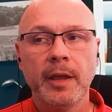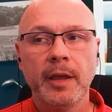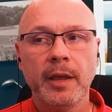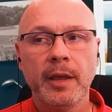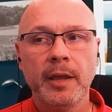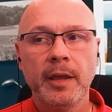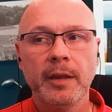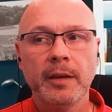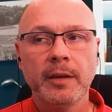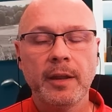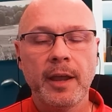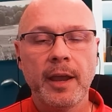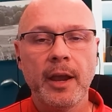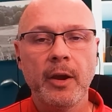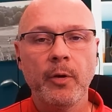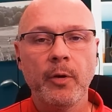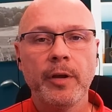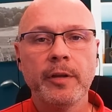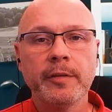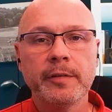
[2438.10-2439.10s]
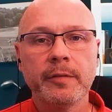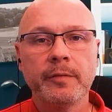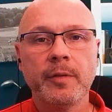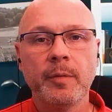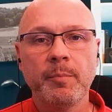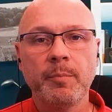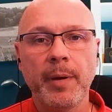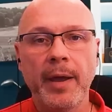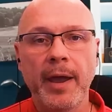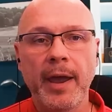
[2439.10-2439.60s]
in areas of the
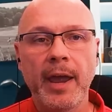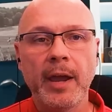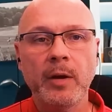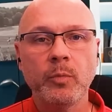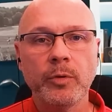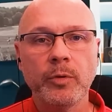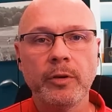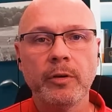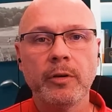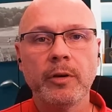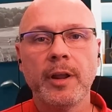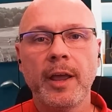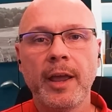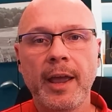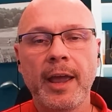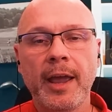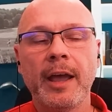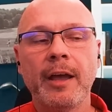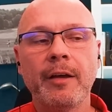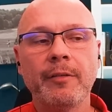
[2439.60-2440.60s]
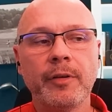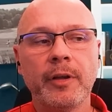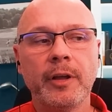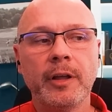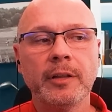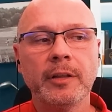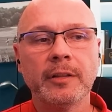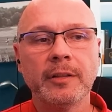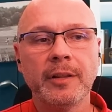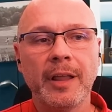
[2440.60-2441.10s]
bag where you're going to have
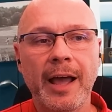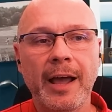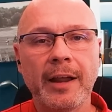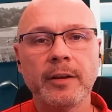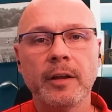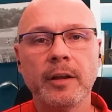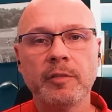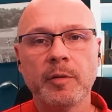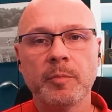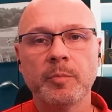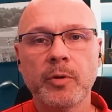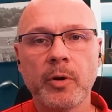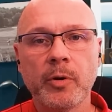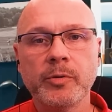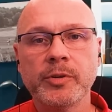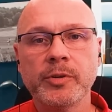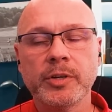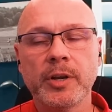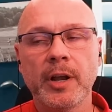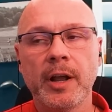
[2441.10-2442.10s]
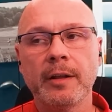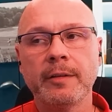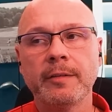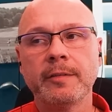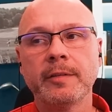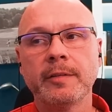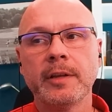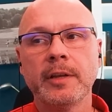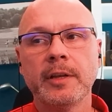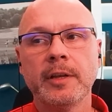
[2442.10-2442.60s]
a lot of approach
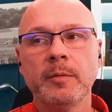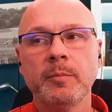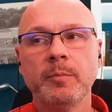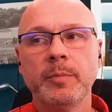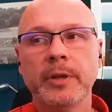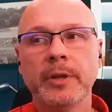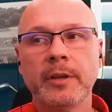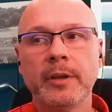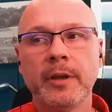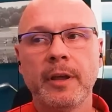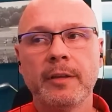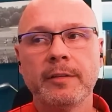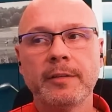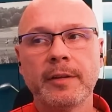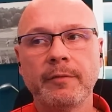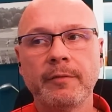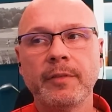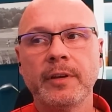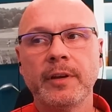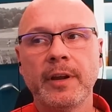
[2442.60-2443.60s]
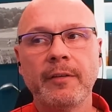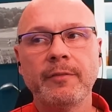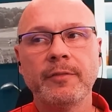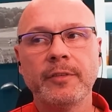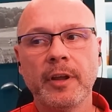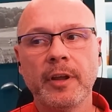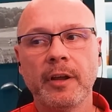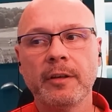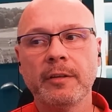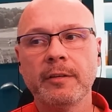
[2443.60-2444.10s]
shots. Because I've
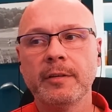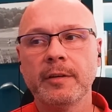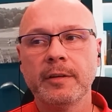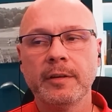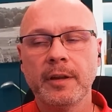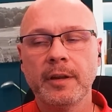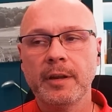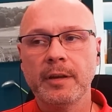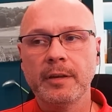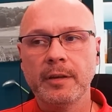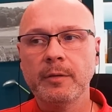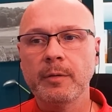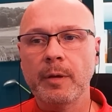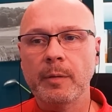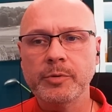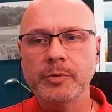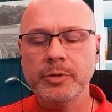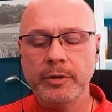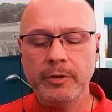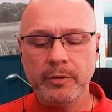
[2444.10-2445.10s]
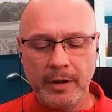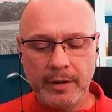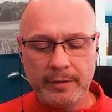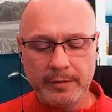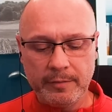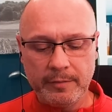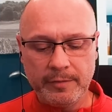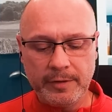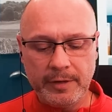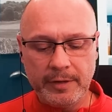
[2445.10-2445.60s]
done, and I'm sure you guys
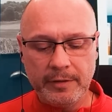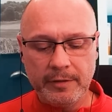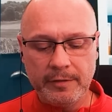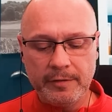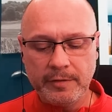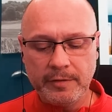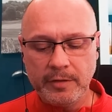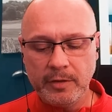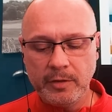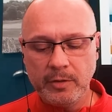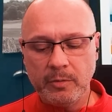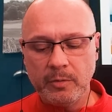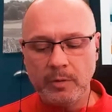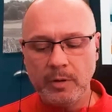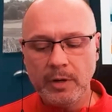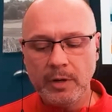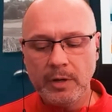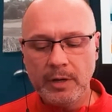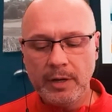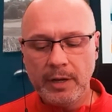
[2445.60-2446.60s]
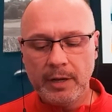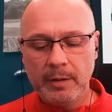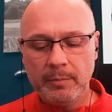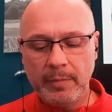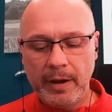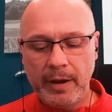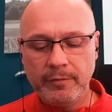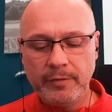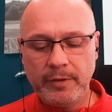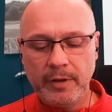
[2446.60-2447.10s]
have seen this too,
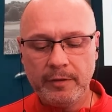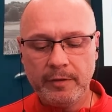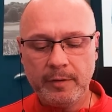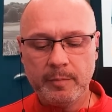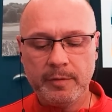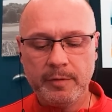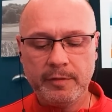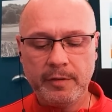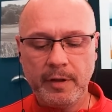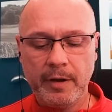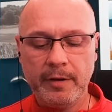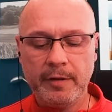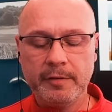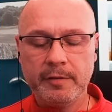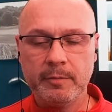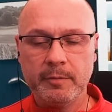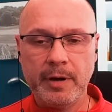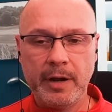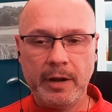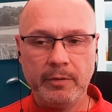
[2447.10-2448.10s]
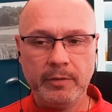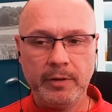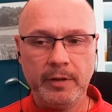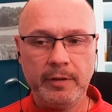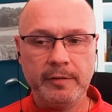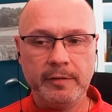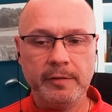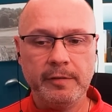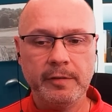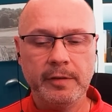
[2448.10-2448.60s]
I've done some studies around
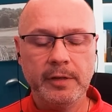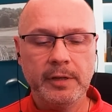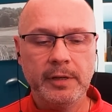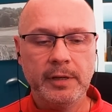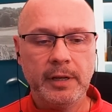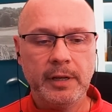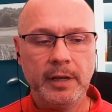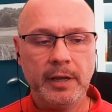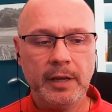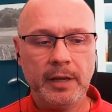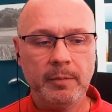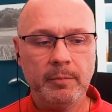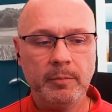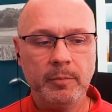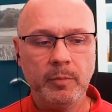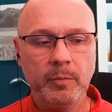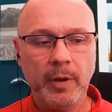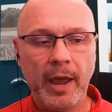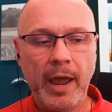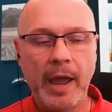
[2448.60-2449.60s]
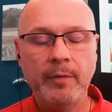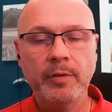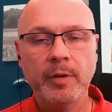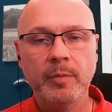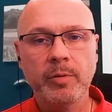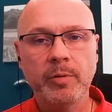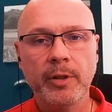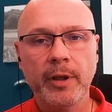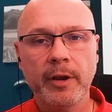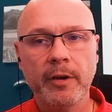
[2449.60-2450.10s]
this, having
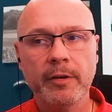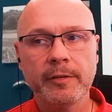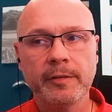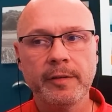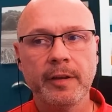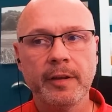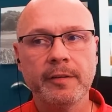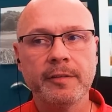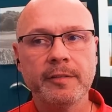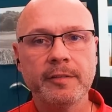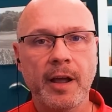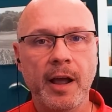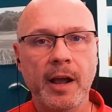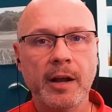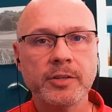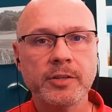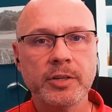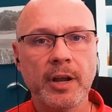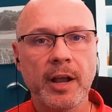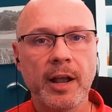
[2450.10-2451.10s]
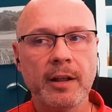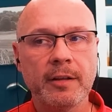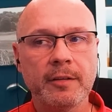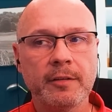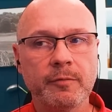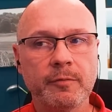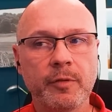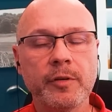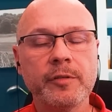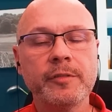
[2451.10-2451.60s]
players hit stock
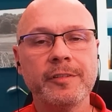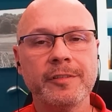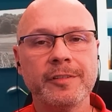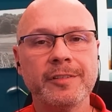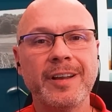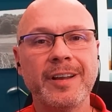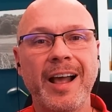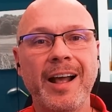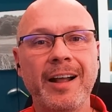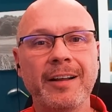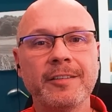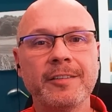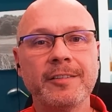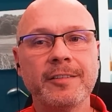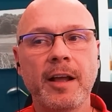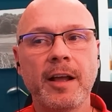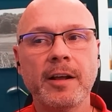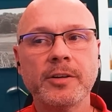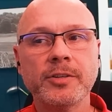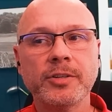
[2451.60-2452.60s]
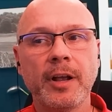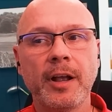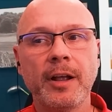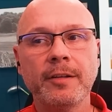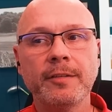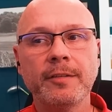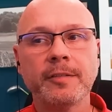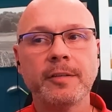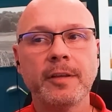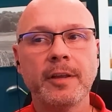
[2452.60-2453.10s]
shots versus non-stock
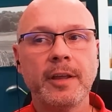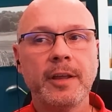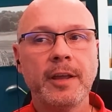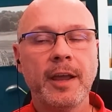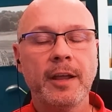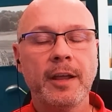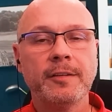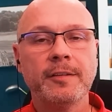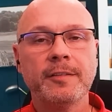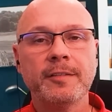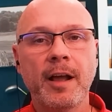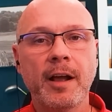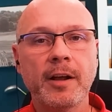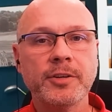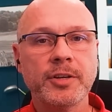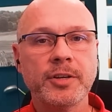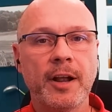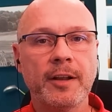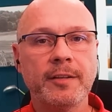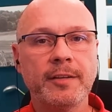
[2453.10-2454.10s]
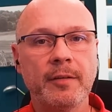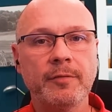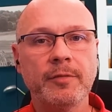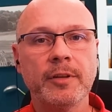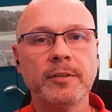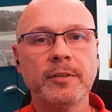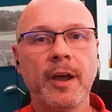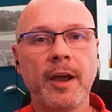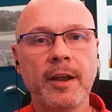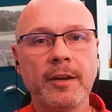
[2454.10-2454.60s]
shots. And stock shots have
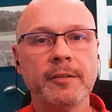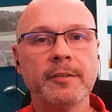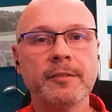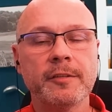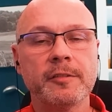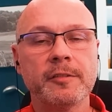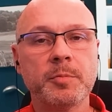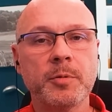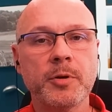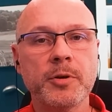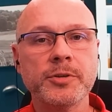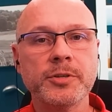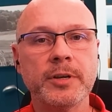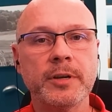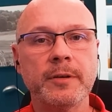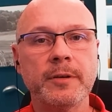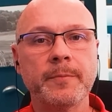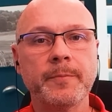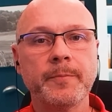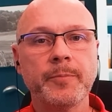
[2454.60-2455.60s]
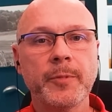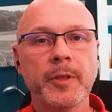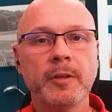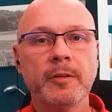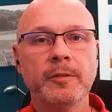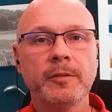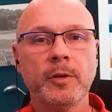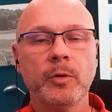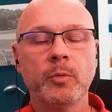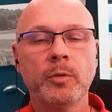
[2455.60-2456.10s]
the tightest dispersion.
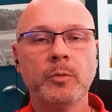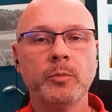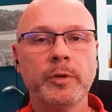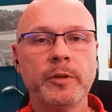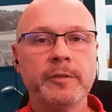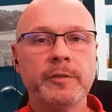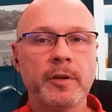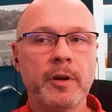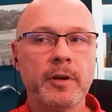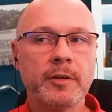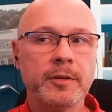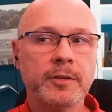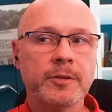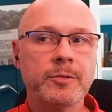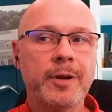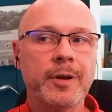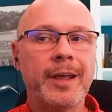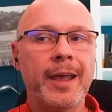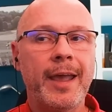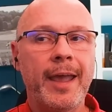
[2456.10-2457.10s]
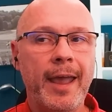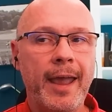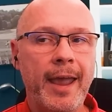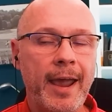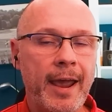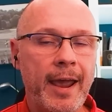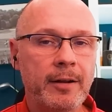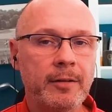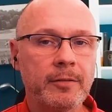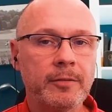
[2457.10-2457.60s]
So when we start to try to
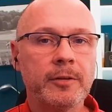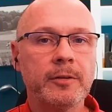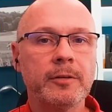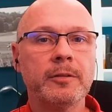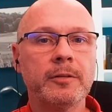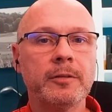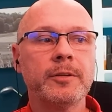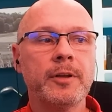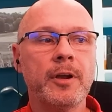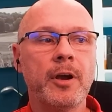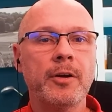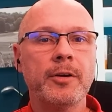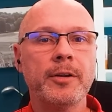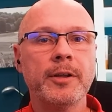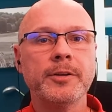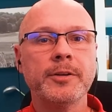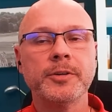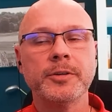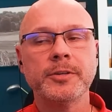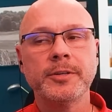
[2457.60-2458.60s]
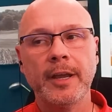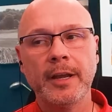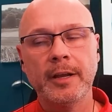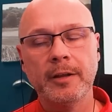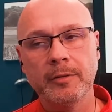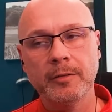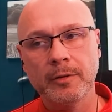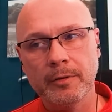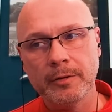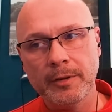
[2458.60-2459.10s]
add a little yardage or take
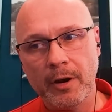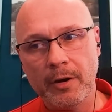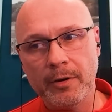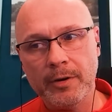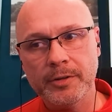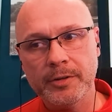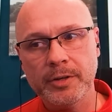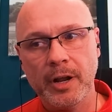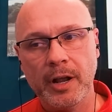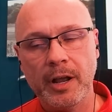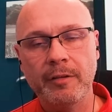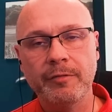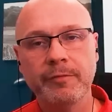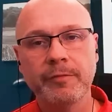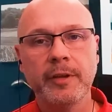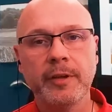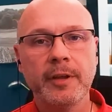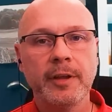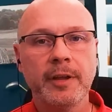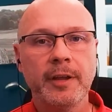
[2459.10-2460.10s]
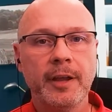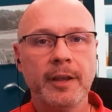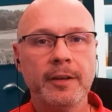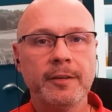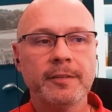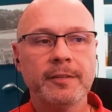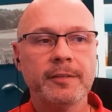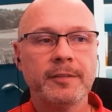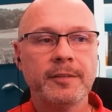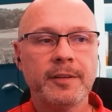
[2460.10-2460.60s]
a little yardage off,
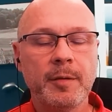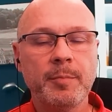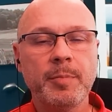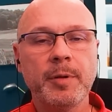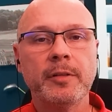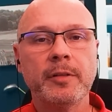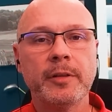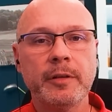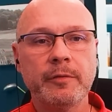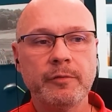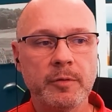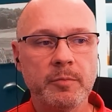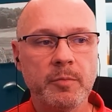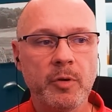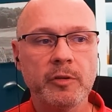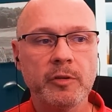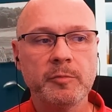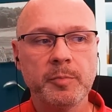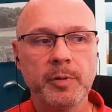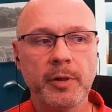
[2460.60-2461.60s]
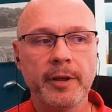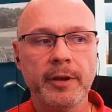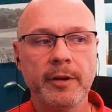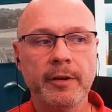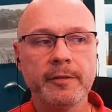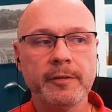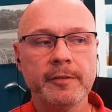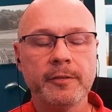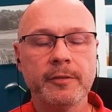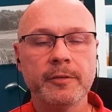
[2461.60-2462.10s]
it's typically, for most
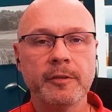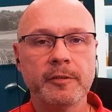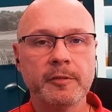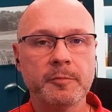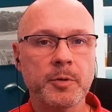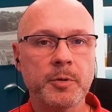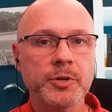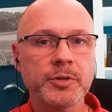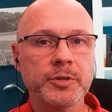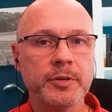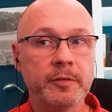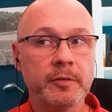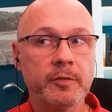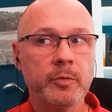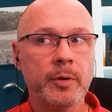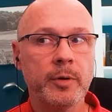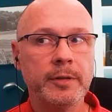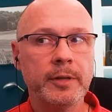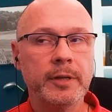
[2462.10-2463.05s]
players, their dispersion is going